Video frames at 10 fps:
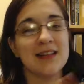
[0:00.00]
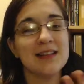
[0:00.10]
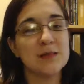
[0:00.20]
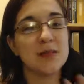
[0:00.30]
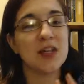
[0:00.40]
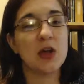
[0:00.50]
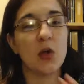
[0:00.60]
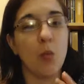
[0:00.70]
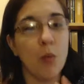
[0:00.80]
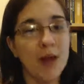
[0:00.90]
That doesn't mean they're
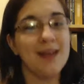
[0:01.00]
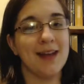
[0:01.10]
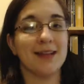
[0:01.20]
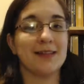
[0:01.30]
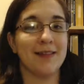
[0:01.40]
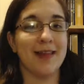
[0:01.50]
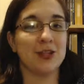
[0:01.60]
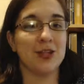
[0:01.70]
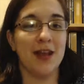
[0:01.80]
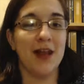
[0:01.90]
going to win next
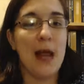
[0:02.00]
election,